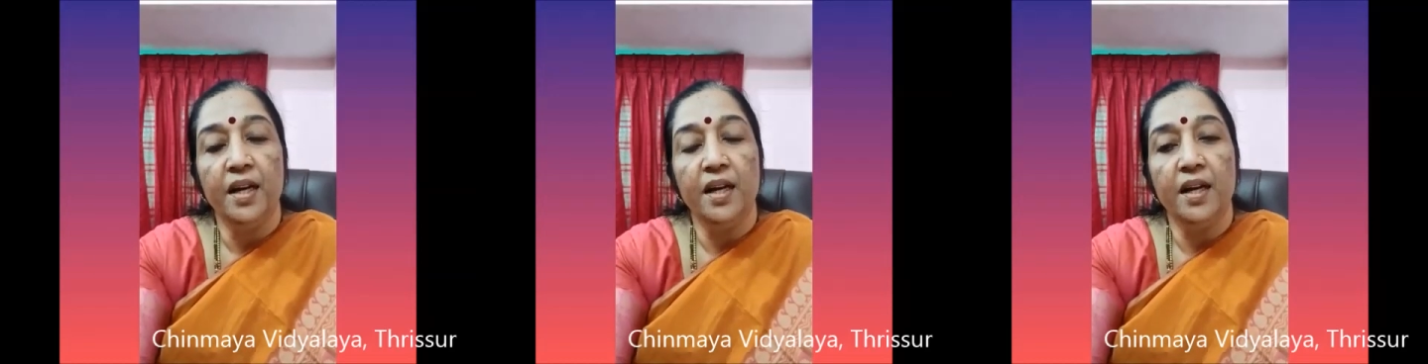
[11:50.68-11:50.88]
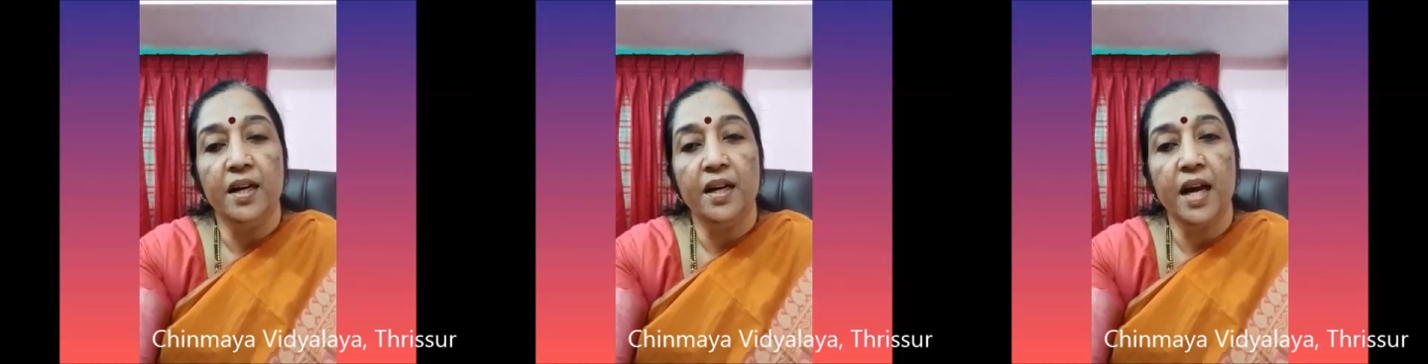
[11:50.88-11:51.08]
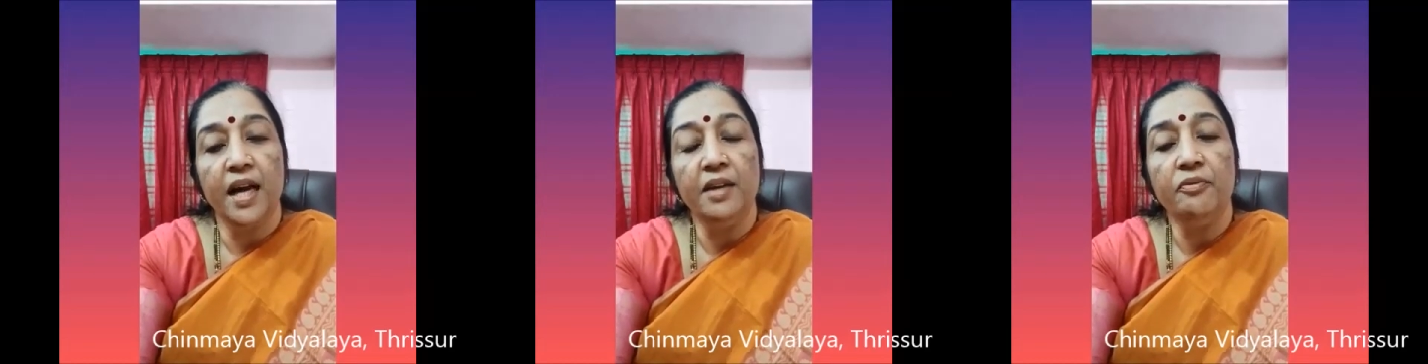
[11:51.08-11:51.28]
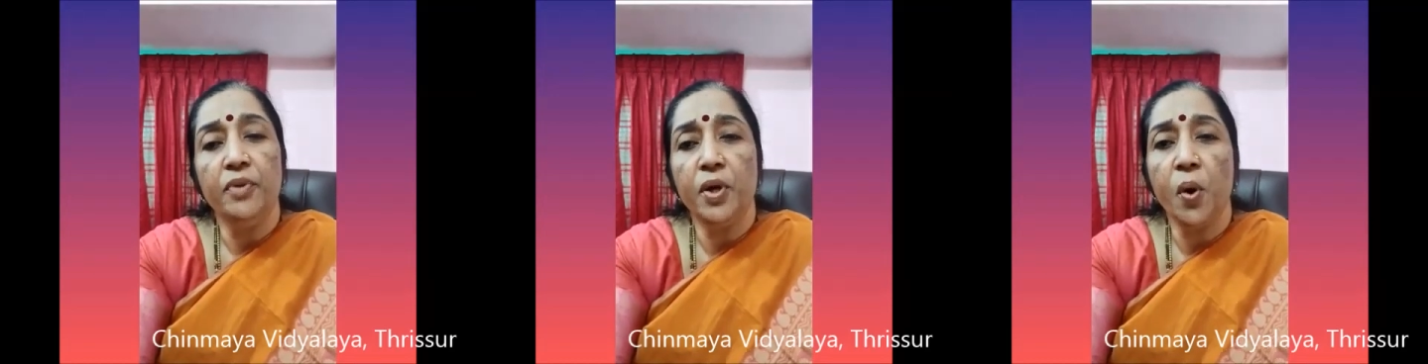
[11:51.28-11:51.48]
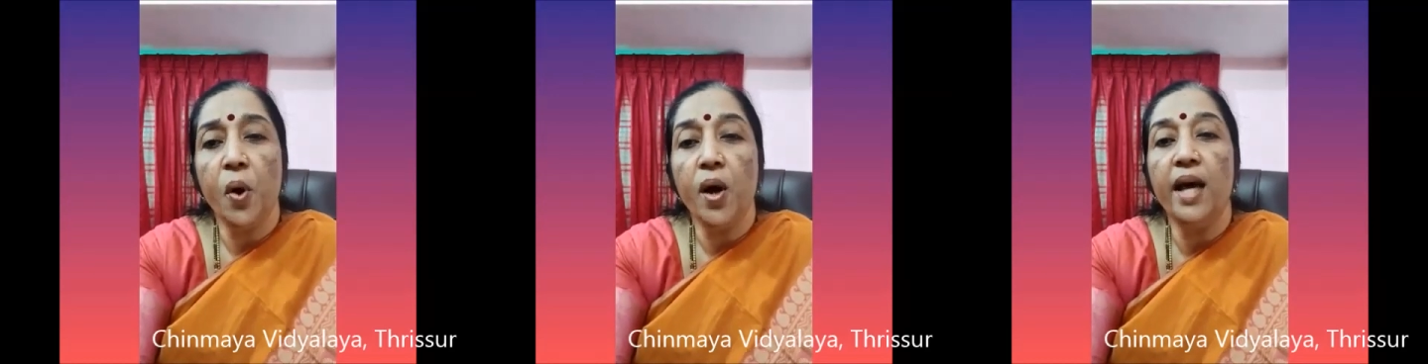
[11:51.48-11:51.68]
Uh, and
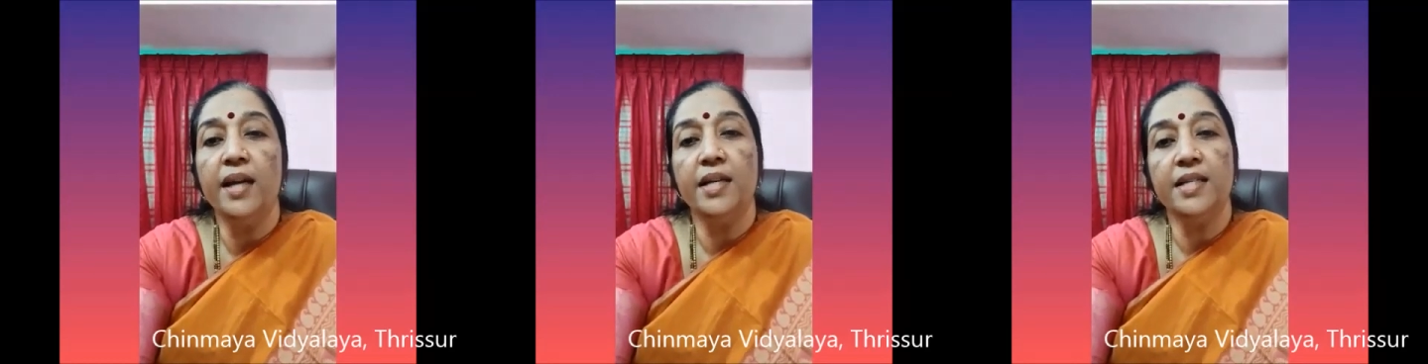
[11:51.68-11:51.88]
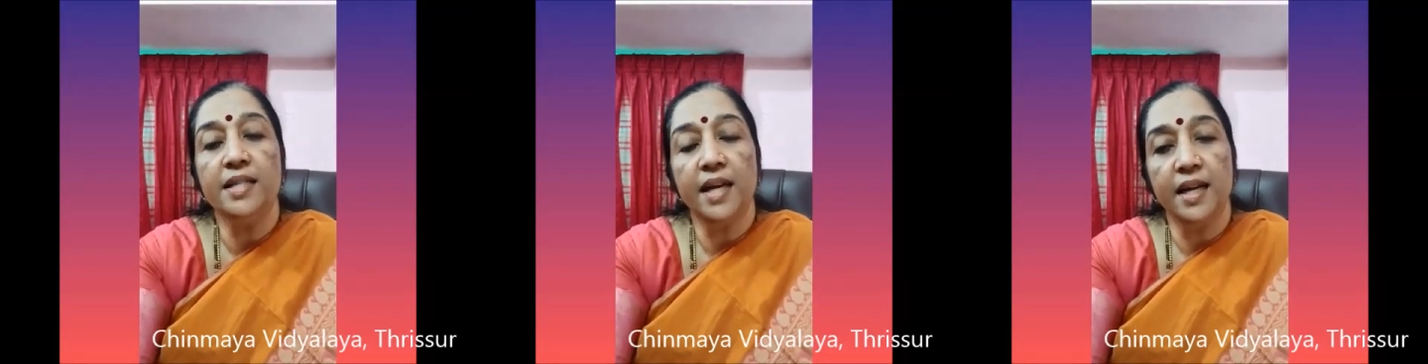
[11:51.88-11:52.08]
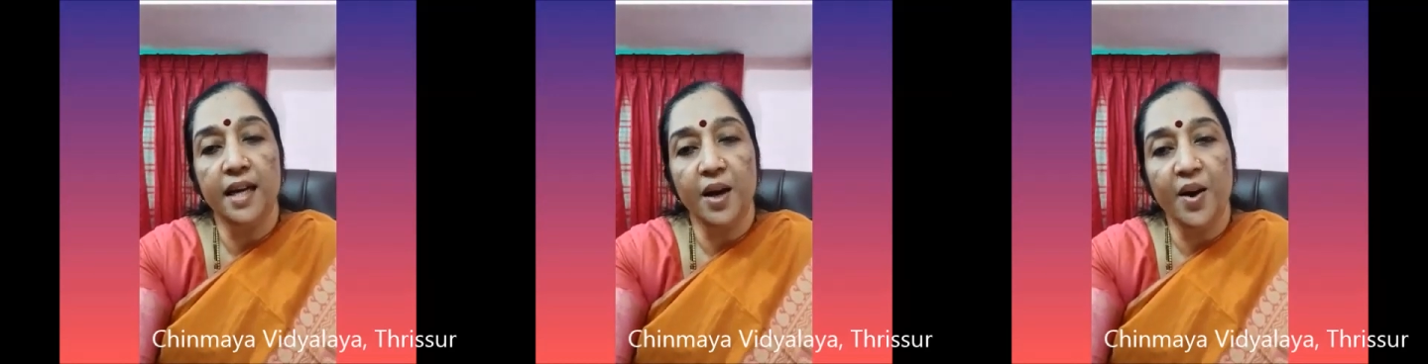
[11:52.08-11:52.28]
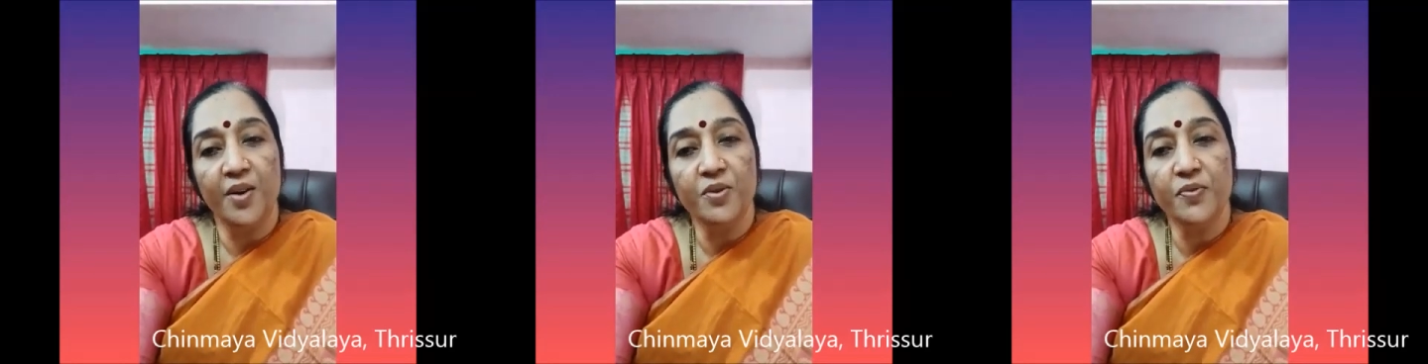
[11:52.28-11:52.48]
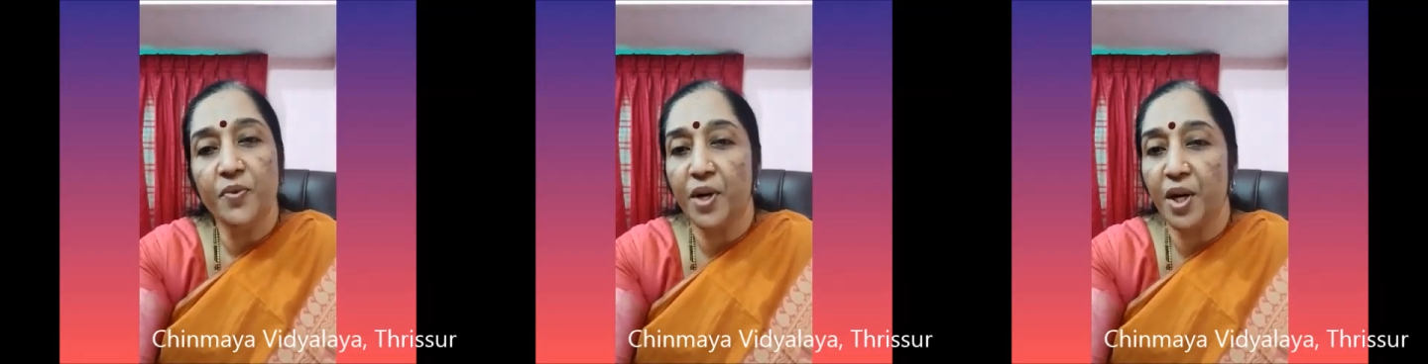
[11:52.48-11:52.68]
we all are inside our
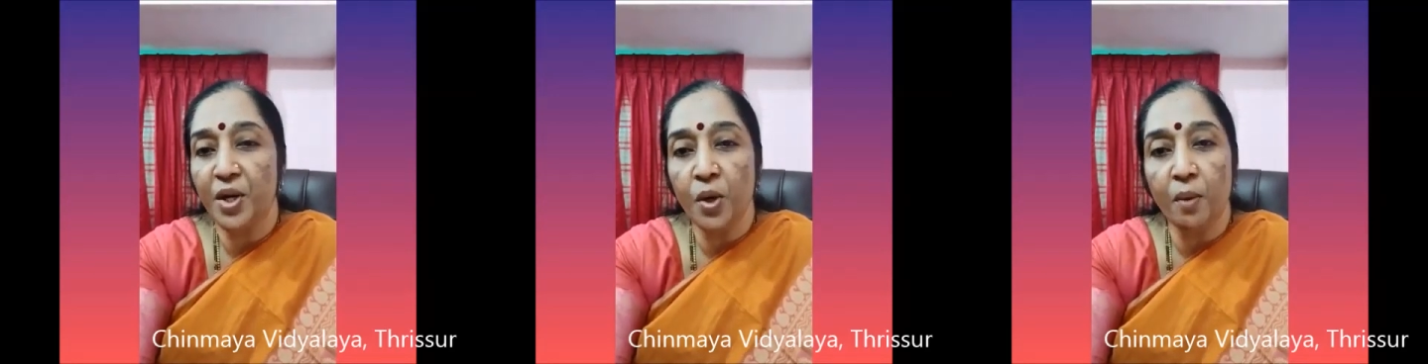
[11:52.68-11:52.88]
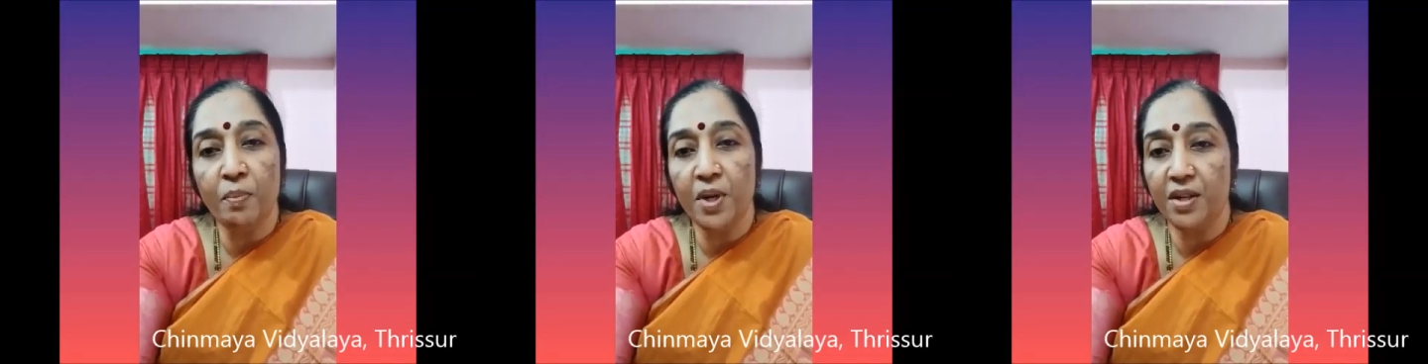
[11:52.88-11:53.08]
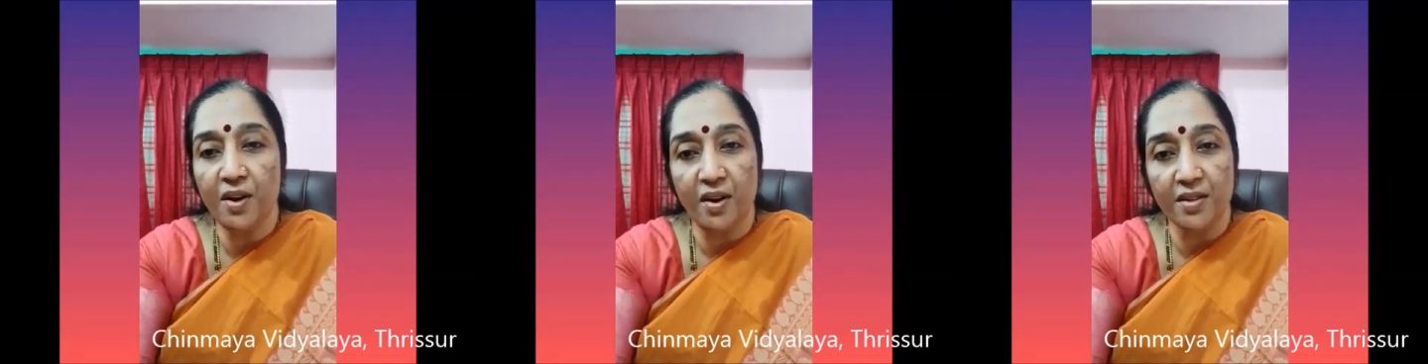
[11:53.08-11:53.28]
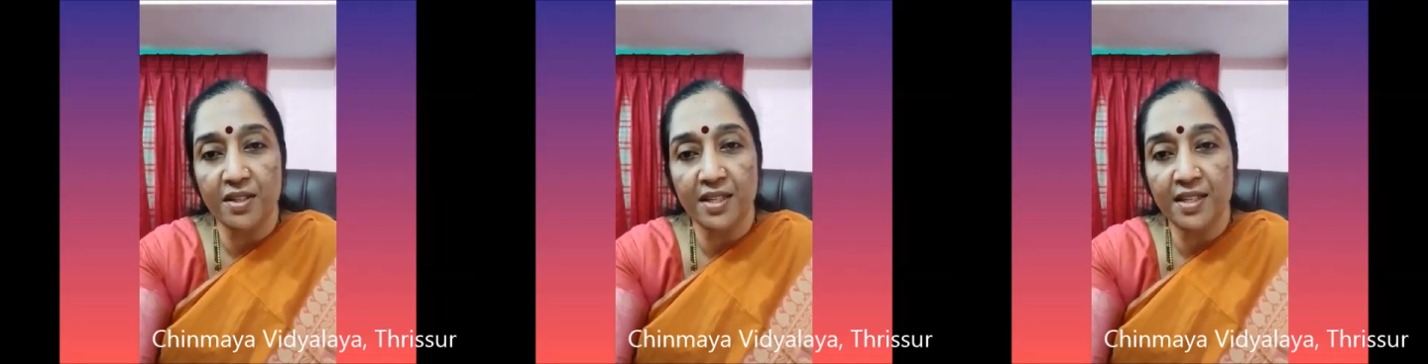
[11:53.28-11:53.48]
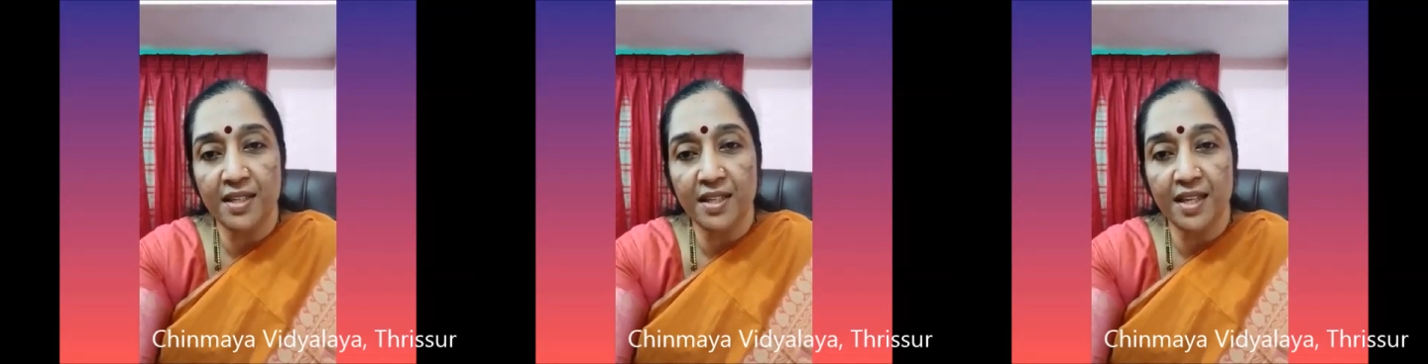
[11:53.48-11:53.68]
house for a noble
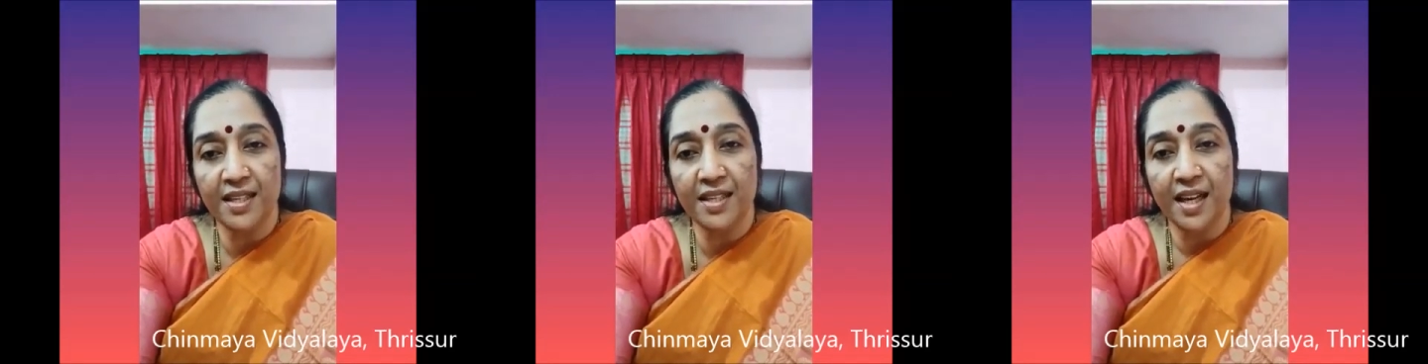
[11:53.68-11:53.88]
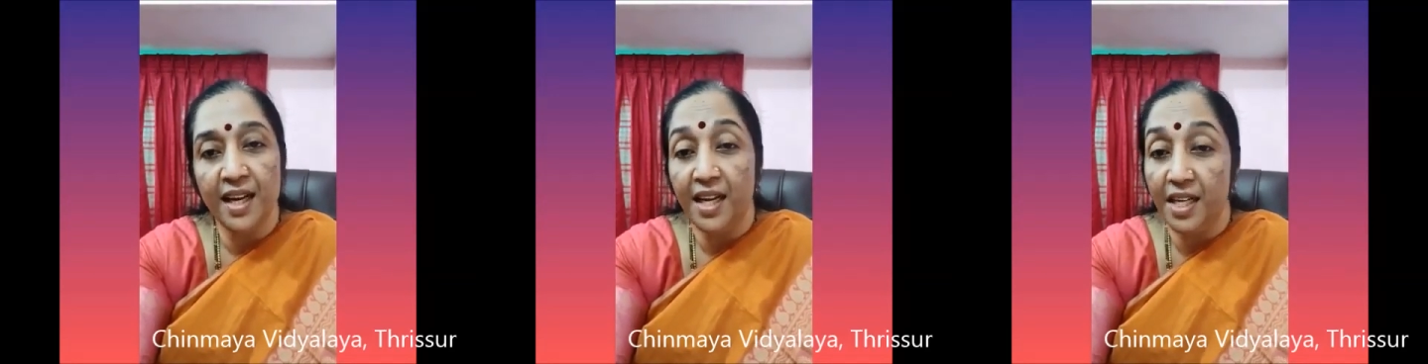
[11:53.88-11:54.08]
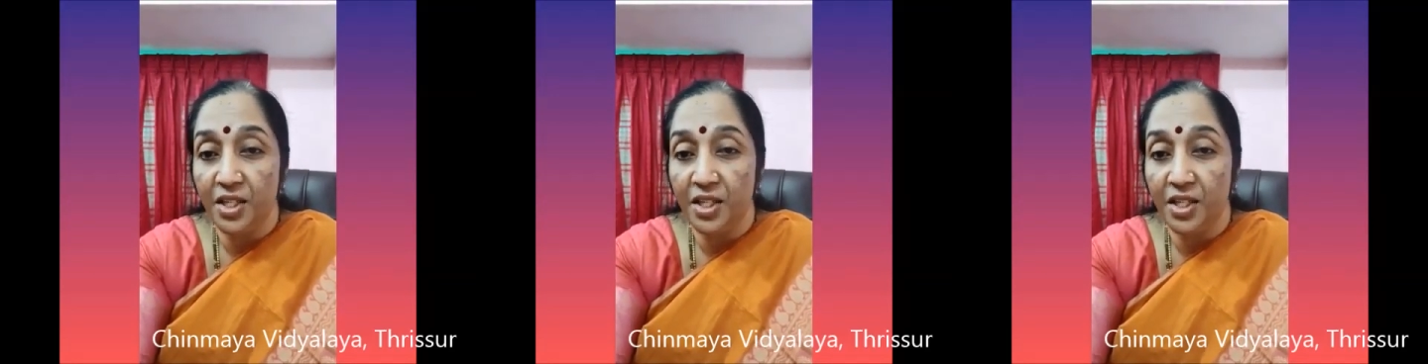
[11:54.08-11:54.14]
cause, isn't it?